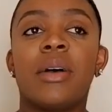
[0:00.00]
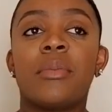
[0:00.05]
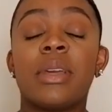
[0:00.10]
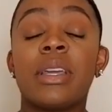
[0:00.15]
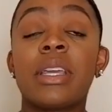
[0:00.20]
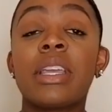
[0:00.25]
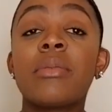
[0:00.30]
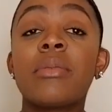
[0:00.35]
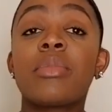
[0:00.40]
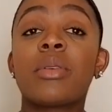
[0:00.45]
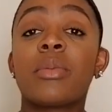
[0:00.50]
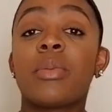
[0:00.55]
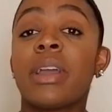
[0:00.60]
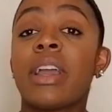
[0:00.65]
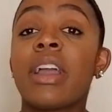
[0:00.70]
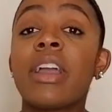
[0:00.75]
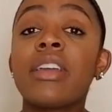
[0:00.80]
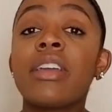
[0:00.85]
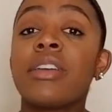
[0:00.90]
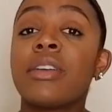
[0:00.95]
It can
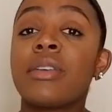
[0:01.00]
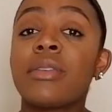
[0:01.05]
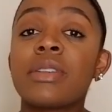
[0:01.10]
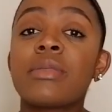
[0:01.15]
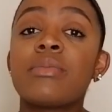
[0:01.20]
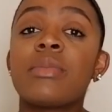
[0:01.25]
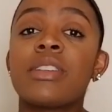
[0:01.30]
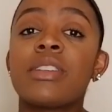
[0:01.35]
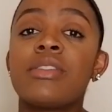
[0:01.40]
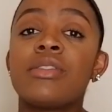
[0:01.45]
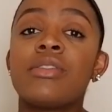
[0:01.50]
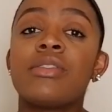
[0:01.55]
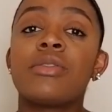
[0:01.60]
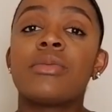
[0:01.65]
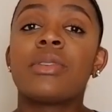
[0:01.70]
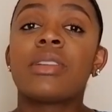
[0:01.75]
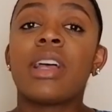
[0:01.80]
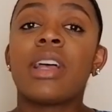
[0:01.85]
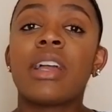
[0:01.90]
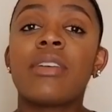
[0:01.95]
prepare you as much as you
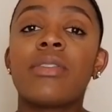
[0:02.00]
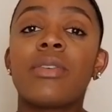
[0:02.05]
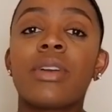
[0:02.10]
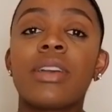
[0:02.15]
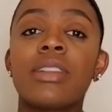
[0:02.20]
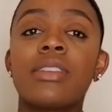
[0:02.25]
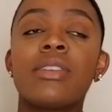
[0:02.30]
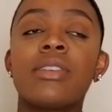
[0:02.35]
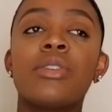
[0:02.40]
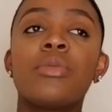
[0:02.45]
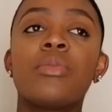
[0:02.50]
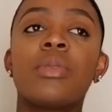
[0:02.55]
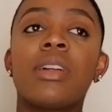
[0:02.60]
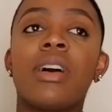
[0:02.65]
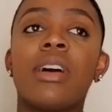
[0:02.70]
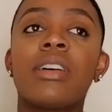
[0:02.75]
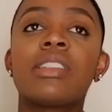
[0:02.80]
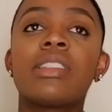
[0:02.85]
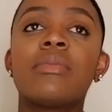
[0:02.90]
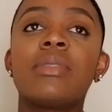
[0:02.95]
would like for it to, but
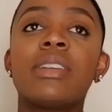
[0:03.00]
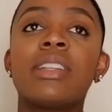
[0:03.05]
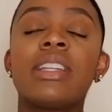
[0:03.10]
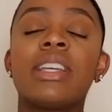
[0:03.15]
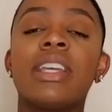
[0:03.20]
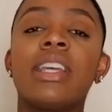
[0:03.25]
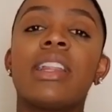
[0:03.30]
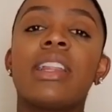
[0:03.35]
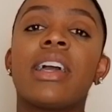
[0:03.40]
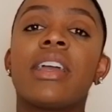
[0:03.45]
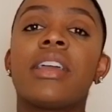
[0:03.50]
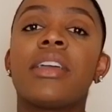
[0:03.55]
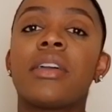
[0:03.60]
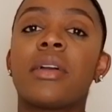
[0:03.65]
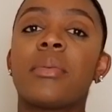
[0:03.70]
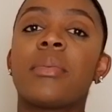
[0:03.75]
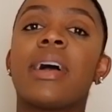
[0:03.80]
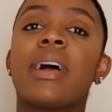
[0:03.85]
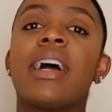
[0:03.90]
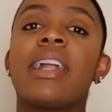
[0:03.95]
ultimately like
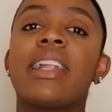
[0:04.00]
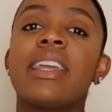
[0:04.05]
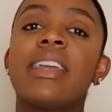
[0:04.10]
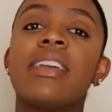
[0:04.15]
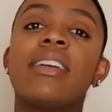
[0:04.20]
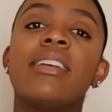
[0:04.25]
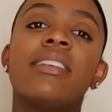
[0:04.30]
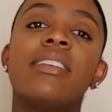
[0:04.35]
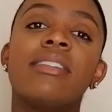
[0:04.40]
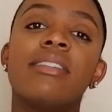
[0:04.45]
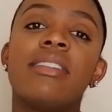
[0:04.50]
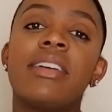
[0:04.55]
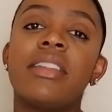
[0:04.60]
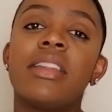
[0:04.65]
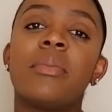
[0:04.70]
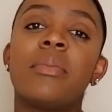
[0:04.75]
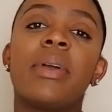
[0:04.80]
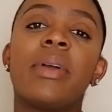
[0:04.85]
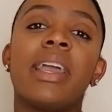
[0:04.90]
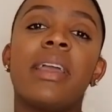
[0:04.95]
your body and
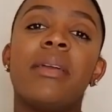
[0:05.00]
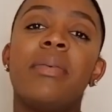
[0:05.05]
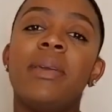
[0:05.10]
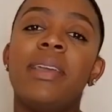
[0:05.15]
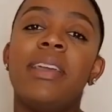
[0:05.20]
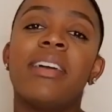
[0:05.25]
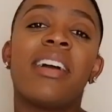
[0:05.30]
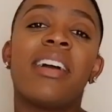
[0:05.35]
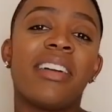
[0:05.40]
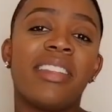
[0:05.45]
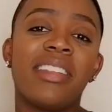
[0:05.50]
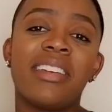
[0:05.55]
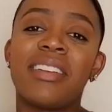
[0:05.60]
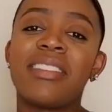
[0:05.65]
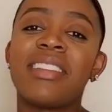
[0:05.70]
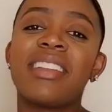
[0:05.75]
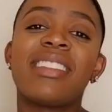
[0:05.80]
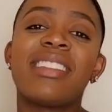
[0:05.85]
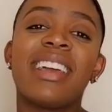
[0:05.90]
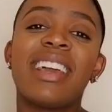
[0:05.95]
the baby are the
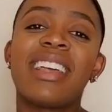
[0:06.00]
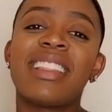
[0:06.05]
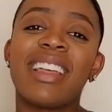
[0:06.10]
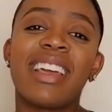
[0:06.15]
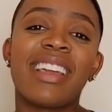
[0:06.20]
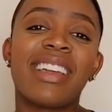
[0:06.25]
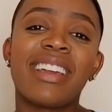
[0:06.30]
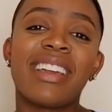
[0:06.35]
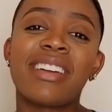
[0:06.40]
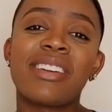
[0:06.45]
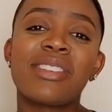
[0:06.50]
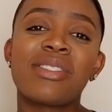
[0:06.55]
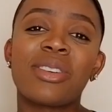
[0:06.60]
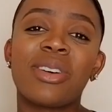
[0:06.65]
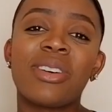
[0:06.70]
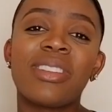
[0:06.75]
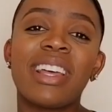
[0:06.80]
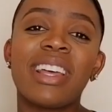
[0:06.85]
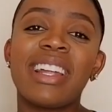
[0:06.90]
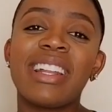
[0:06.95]
only thing like in
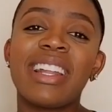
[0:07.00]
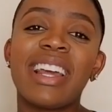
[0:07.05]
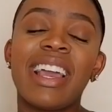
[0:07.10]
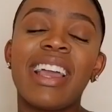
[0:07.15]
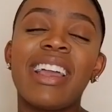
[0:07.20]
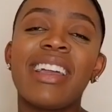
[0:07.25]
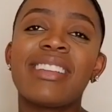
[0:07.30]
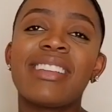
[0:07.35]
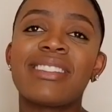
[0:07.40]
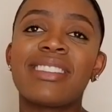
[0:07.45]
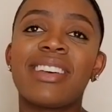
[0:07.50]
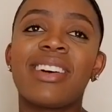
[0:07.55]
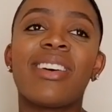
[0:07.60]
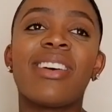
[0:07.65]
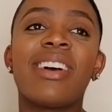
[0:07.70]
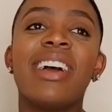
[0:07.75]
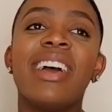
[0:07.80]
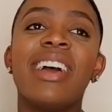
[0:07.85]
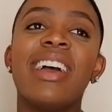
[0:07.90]
control that day. So